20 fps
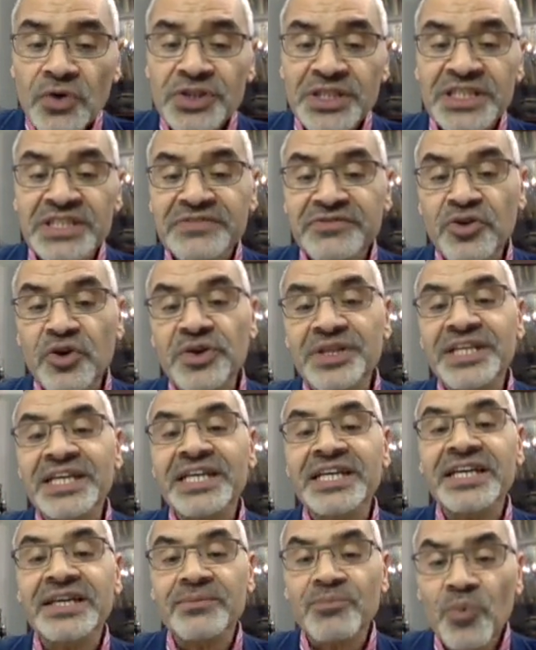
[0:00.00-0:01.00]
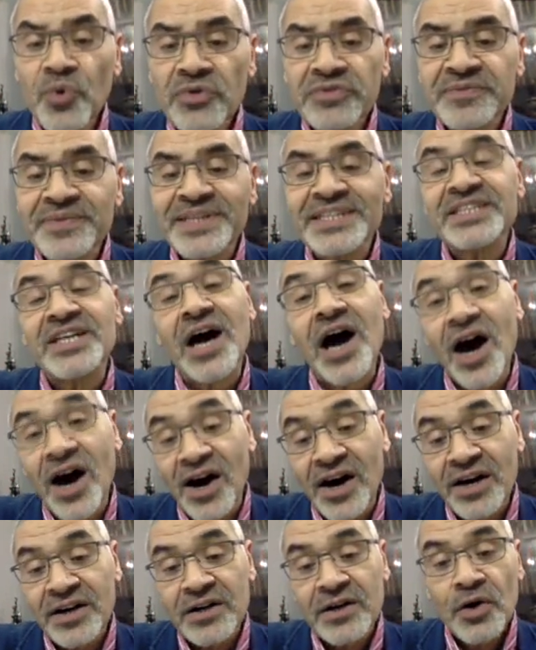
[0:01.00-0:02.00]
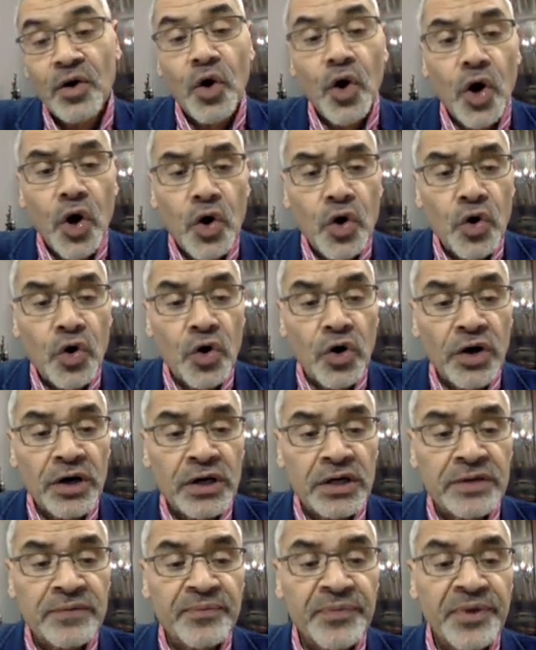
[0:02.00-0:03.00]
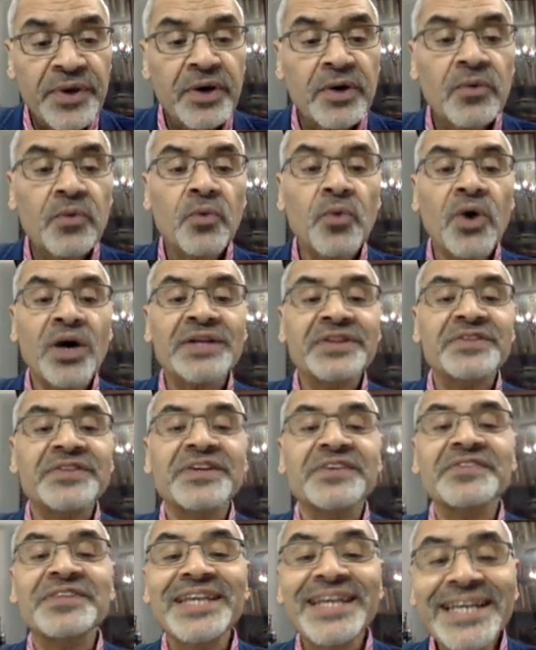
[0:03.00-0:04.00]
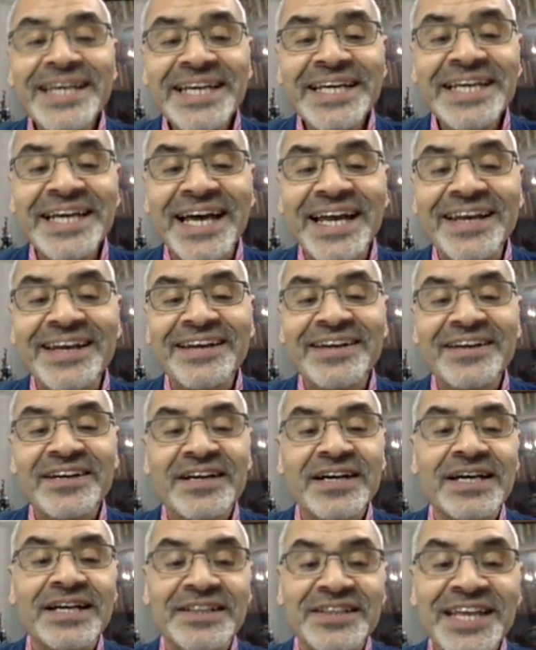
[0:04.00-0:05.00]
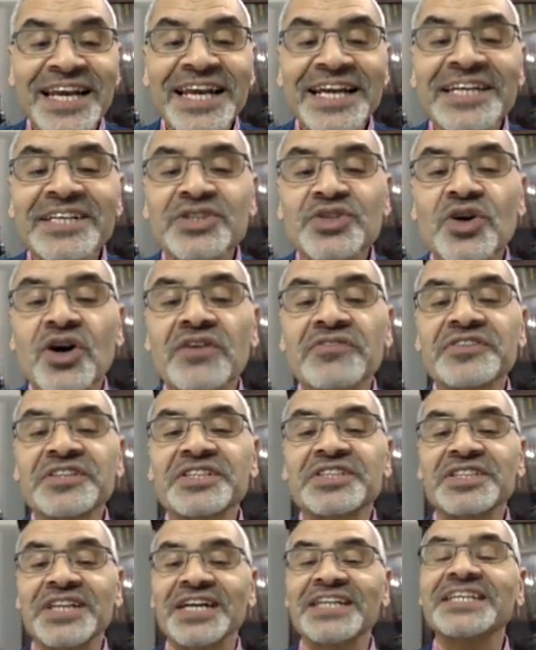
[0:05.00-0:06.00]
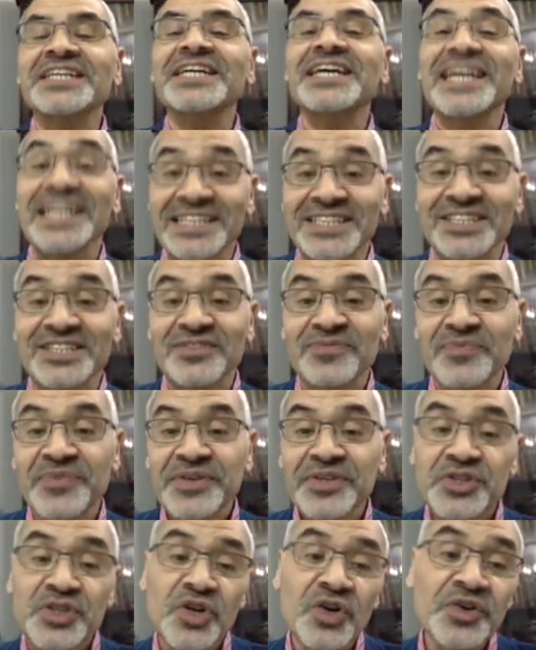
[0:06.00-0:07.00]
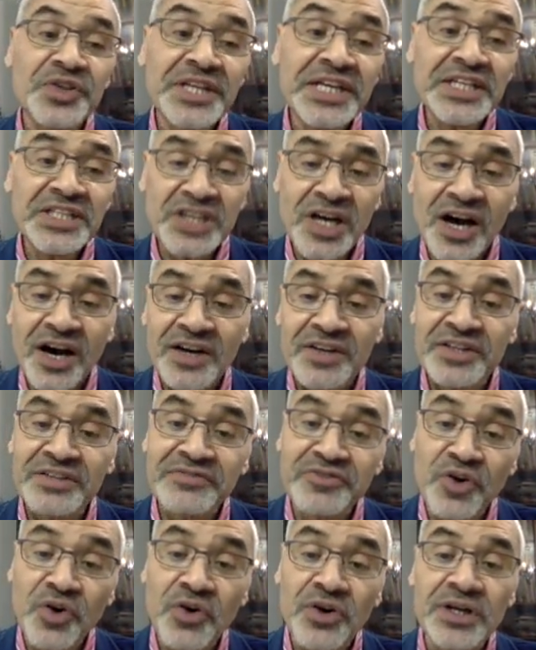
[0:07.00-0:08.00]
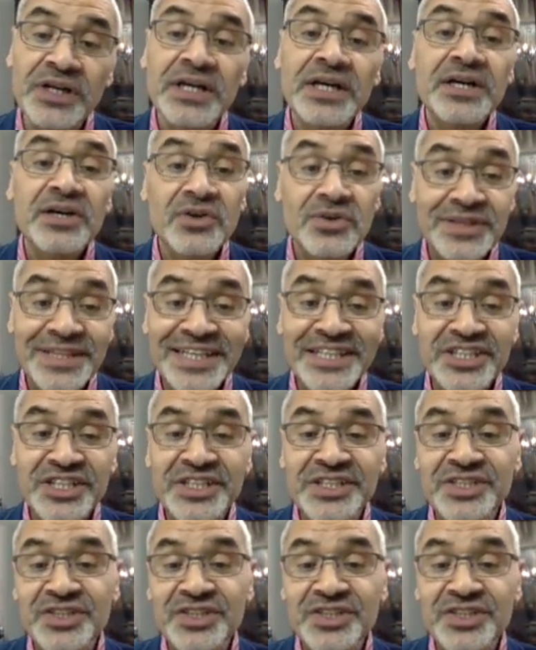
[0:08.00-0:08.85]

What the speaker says: for the movement are, or what the length of the study is. So these are the four conditions